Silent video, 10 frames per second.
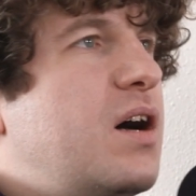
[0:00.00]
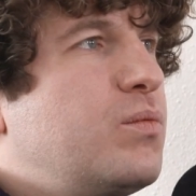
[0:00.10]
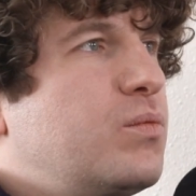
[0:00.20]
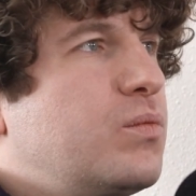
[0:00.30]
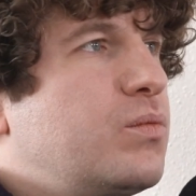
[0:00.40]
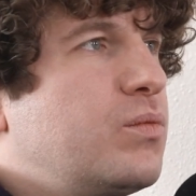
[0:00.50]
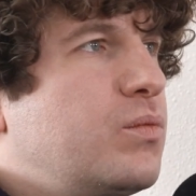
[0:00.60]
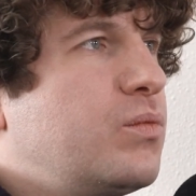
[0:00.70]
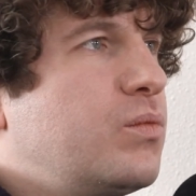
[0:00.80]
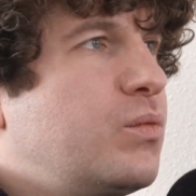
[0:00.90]
album
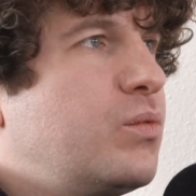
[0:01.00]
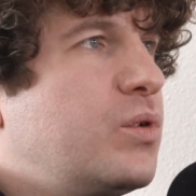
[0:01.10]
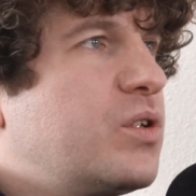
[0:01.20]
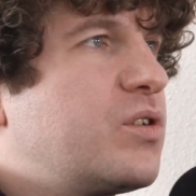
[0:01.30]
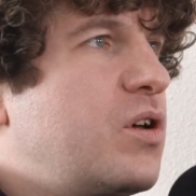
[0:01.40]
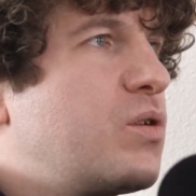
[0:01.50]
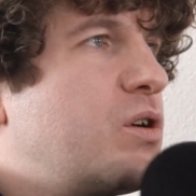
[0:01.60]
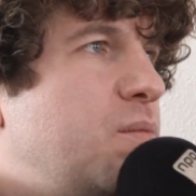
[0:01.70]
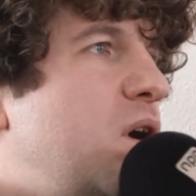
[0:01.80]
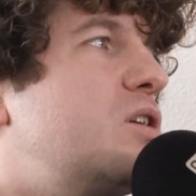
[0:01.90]
was so
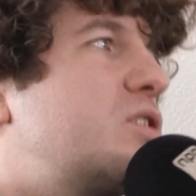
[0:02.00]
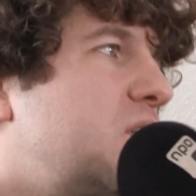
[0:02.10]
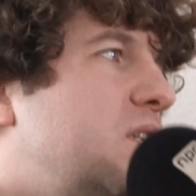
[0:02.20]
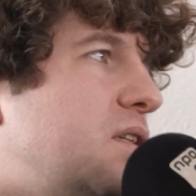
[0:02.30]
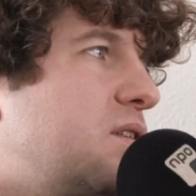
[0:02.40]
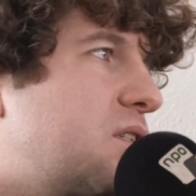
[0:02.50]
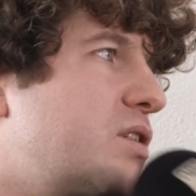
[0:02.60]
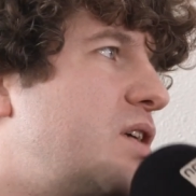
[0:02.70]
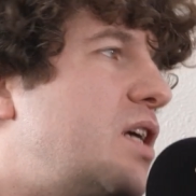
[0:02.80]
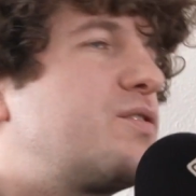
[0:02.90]
commercially
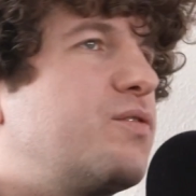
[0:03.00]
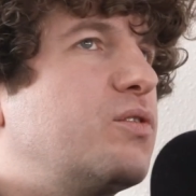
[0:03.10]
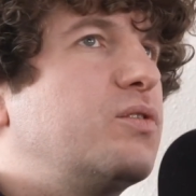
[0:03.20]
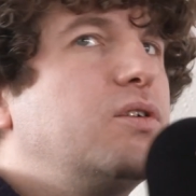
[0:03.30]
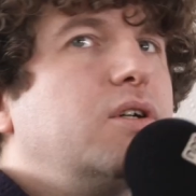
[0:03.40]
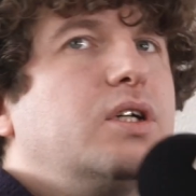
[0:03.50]
successful.